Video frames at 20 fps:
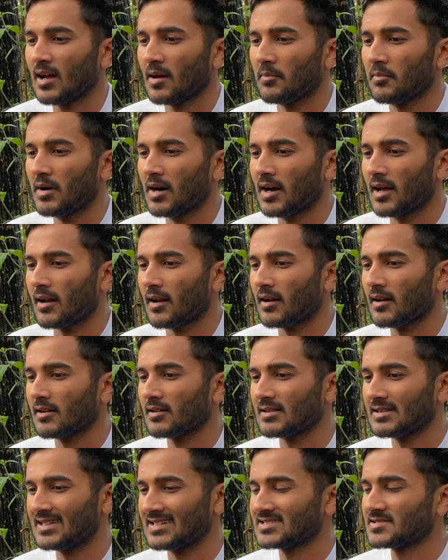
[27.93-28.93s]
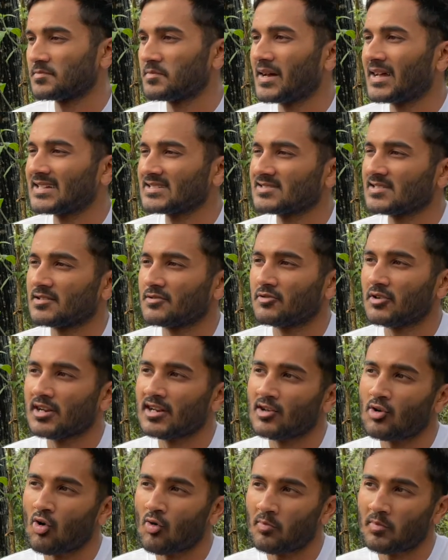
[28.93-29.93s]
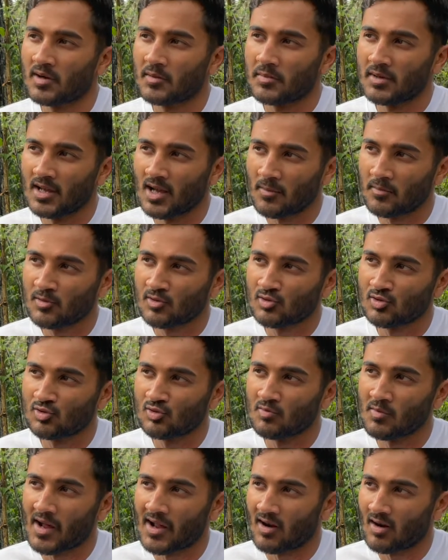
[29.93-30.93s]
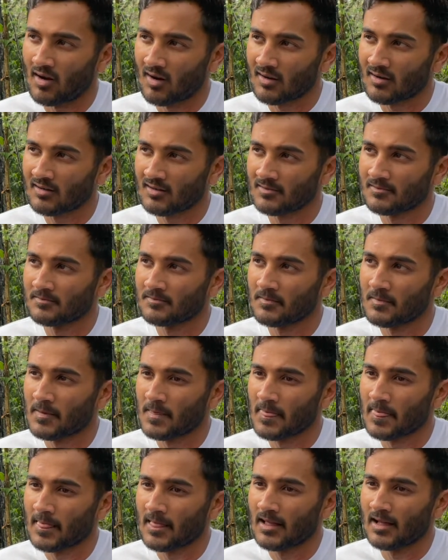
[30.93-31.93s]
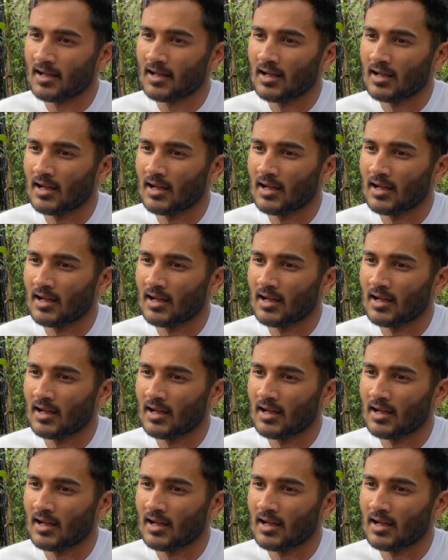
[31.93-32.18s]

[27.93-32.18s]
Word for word: But this medicine really opened me up to my heart. Mm -hmm